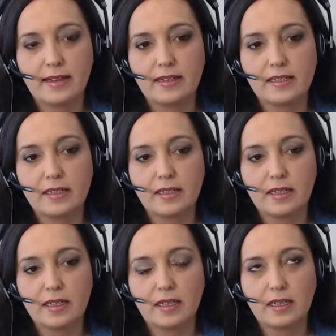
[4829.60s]
it,
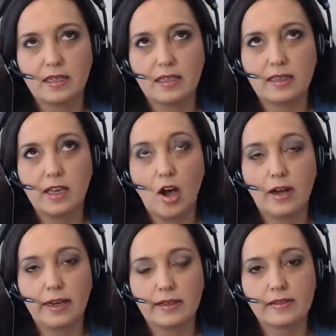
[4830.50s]
the
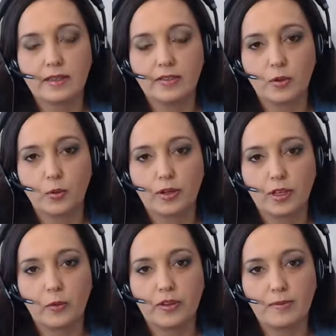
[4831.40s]
audience that they're
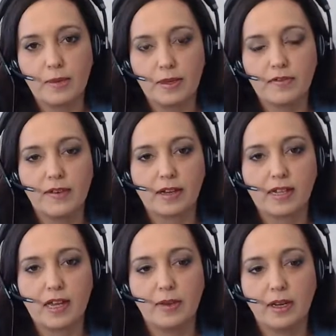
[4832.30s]
working with, maybe affect
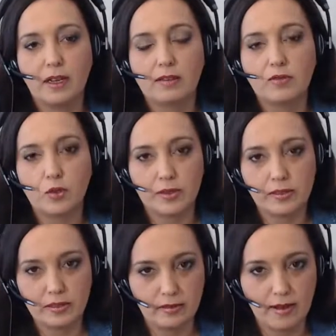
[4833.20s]
how many
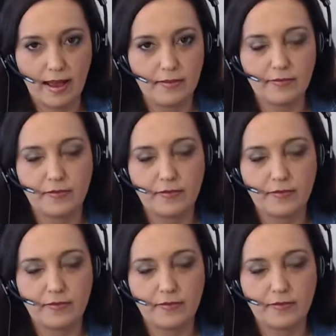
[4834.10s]
choices you'd have for